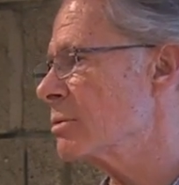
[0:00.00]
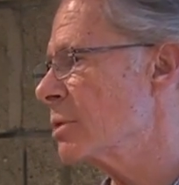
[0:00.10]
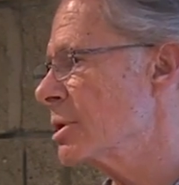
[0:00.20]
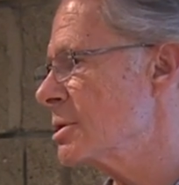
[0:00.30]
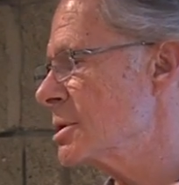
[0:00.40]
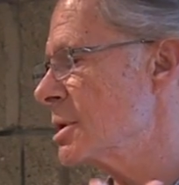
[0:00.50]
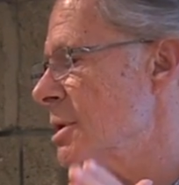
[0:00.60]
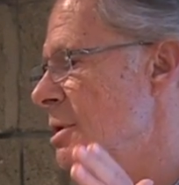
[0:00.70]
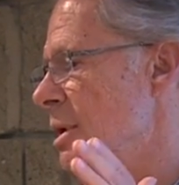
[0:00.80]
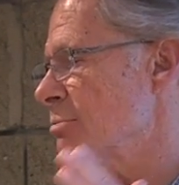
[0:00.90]
And when you
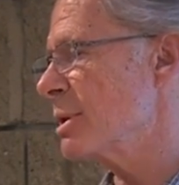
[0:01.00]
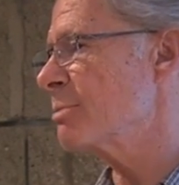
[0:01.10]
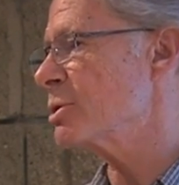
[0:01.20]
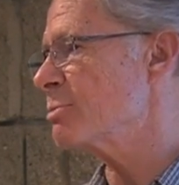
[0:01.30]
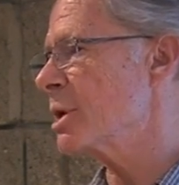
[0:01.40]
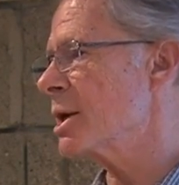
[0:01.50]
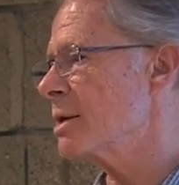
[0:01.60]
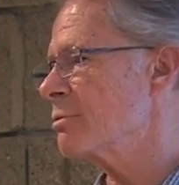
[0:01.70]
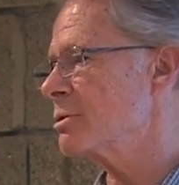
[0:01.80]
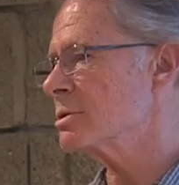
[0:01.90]
see that people's
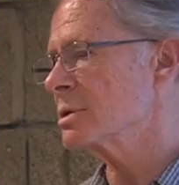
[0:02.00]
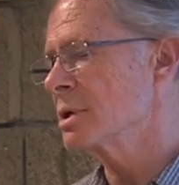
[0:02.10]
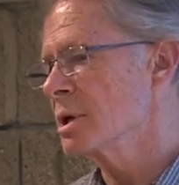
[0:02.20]
behaviors